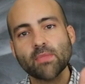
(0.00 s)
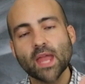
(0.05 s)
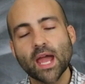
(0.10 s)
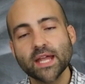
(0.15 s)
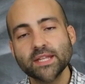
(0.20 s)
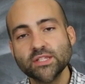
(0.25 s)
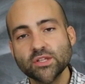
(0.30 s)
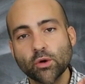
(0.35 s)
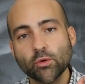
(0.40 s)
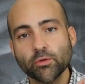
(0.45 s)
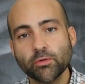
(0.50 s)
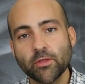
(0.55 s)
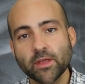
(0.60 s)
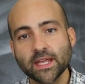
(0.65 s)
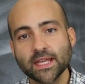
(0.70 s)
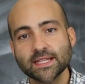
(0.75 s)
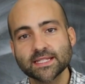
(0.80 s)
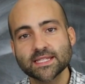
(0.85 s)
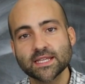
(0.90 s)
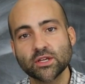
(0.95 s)
I don't
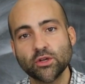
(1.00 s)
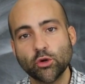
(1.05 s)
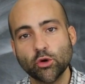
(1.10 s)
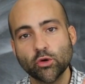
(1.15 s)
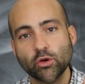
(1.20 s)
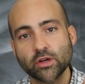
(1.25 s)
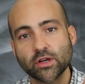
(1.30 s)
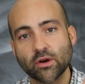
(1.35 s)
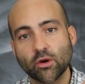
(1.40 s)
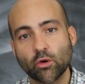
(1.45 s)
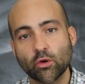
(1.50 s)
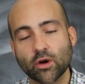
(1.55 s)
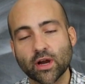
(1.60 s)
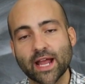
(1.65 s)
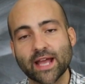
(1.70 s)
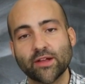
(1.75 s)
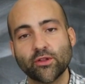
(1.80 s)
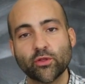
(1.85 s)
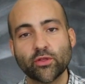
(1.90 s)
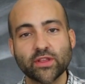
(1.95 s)
think it's a good or
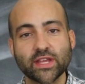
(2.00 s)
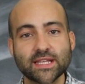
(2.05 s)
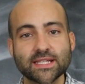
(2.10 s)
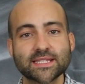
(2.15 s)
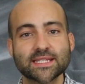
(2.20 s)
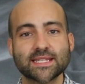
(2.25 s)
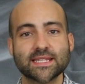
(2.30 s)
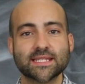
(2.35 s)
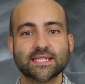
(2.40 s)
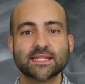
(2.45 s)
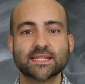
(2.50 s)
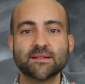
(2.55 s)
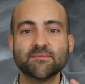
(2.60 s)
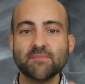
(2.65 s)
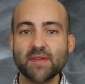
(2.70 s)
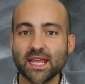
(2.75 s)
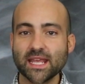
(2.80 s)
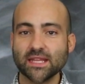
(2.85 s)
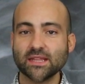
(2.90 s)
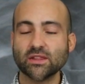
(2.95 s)
healthy
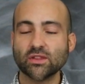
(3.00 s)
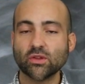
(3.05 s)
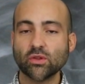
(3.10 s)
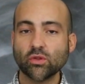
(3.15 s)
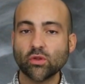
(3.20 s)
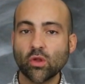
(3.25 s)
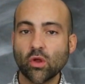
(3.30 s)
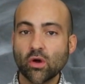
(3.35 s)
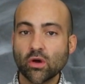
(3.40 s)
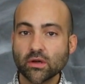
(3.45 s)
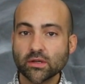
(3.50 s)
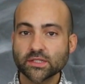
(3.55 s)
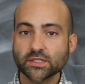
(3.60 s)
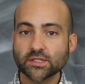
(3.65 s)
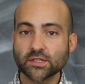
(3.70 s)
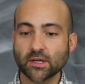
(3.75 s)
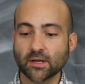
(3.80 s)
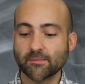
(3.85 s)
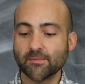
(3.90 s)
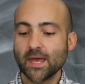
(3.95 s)
system in the long
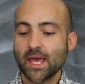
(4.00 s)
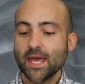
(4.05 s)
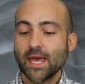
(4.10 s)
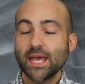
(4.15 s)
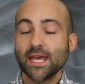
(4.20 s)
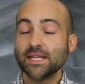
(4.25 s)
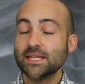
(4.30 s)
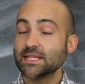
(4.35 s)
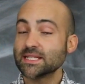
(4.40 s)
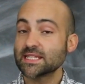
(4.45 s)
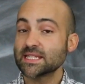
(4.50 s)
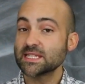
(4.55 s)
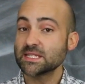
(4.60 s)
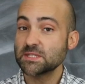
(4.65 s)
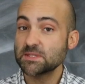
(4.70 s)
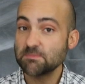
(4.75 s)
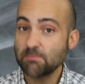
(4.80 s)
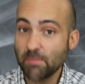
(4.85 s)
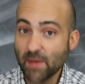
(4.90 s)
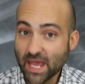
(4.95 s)
term, and
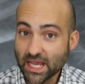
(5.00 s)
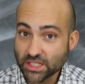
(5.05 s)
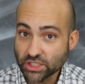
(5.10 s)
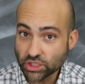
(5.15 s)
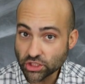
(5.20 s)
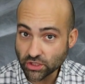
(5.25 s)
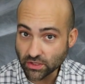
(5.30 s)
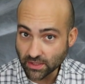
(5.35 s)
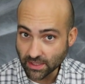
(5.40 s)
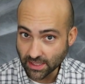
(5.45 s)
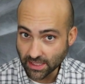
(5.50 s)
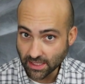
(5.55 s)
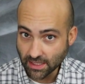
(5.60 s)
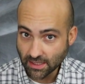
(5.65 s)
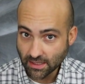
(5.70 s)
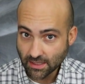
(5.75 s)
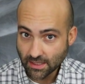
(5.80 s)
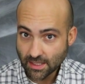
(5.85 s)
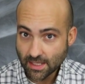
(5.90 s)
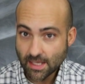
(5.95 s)

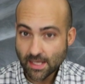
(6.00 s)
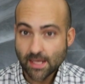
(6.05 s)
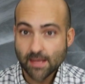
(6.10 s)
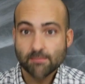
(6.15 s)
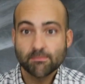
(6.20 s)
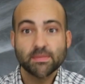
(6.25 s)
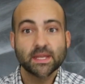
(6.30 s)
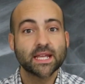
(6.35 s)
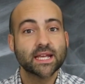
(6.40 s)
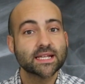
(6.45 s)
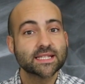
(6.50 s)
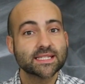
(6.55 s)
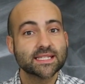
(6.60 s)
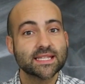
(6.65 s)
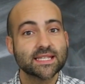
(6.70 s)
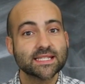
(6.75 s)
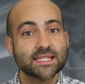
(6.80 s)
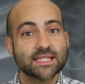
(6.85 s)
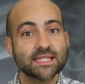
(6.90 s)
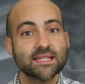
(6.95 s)
especially because
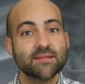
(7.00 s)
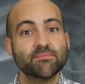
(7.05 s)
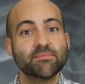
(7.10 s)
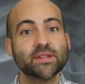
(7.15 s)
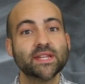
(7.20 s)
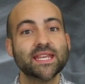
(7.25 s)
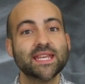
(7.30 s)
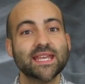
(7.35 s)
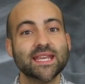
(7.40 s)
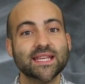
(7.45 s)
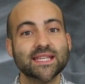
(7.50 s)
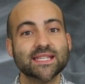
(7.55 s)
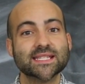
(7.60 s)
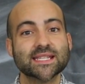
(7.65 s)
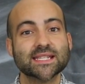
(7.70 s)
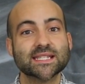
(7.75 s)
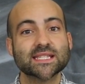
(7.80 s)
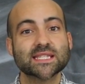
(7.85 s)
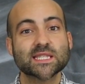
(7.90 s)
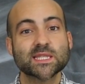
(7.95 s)
this simply
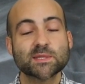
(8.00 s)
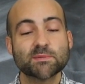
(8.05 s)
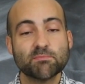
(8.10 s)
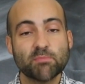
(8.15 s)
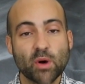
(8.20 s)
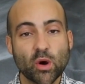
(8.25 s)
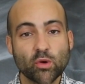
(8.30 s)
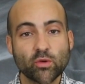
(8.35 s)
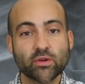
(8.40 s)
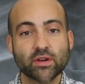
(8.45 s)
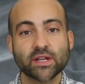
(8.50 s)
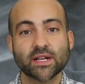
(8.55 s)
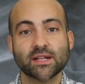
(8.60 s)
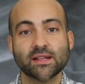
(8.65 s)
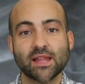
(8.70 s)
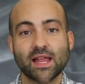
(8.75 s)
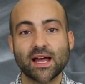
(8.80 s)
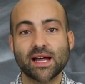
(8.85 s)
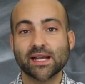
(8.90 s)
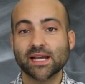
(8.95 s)
isn't spoken a
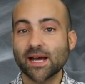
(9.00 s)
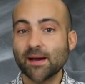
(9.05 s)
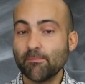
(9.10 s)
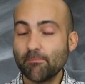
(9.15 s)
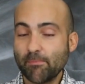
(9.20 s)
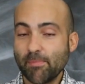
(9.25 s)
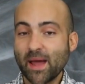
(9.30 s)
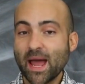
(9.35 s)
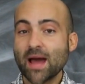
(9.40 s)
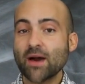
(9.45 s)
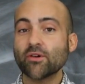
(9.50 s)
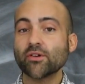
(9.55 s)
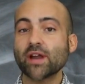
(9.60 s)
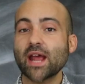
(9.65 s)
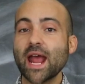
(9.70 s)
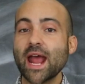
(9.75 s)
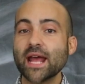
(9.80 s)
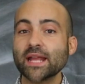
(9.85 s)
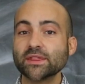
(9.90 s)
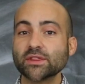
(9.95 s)
lot about
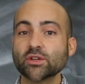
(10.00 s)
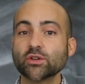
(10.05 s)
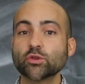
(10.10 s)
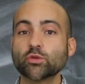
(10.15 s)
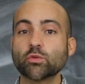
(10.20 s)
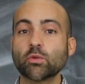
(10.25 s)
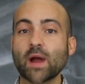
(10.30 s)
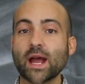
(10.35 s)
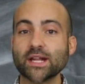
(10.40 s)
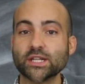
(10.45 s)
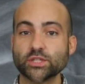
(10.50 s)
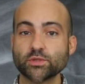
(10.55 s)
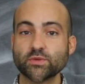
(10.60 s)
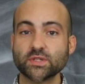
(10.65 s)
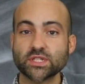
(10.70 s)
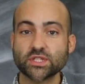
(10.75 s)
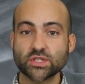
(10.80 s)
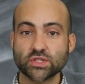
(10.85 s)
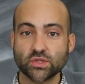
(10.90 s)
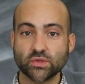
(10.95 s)
at the
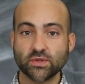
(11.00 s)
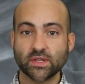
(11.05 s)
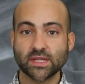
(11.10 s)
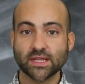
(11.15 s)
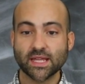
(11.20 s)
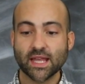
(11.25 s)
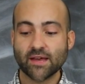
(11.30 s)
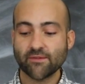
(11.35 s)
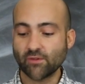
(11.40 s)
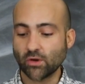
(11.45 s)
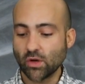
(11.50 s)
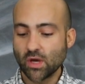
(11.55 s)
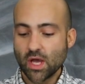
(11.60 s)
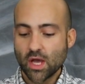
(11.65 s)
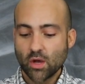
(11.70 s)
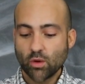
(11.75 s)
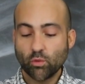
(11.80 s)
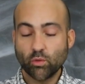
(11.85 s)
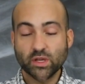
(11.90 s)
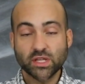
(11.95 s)
graduate student level.
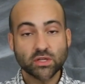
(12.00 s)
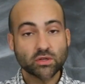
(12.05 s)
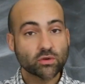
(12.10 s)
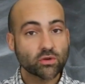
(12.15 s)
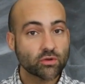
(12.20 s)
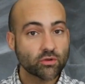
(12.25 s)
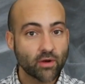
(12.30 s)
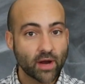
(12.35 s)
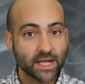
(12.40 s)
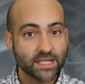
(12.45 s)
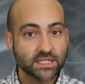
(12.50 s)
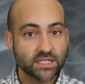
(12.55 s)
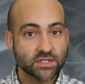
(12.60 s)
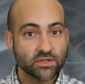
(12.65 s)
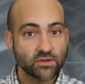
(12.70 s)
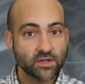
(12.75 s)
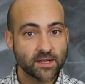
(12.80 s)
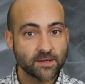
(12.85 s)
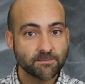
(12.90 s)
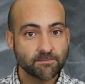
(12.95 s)
When you're a grad
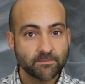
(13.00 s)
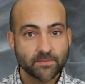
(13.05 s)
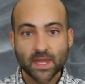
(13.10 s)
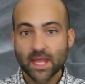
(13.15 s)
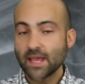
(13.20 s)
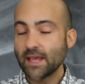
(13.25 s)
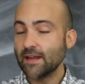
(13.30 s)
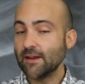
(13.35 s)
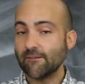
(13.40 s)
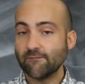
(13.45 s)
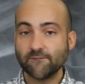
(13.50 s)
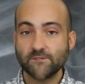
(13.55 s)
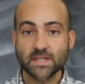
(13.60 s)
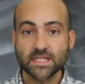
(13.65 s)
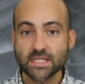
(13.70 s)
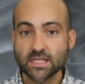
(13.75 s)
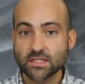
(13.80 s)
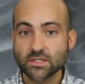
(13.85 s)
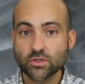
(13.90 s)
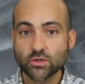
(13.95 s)
student in a
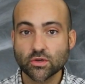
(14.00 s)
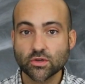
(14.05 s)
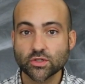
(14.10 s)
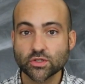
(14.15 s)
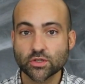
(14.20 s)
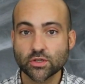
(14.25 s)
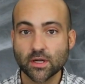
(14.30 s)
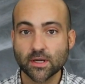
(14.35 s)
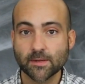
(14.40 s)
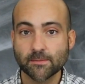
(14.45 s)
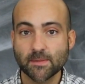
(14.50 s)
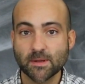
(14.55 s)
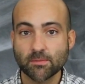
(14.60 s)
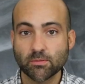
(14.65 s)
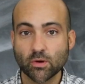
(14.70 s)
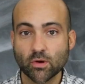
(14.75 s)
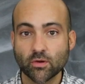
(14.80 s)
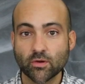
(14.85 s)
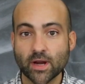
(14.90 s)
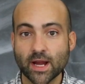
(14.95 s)
physics or astronomy
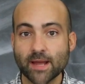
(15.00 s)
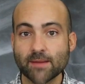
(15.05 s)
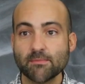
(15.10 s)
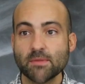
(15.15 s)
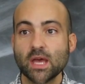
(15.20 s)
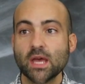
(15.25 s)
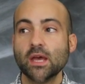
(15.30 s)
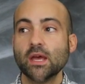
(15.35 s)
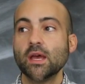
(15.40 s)
program,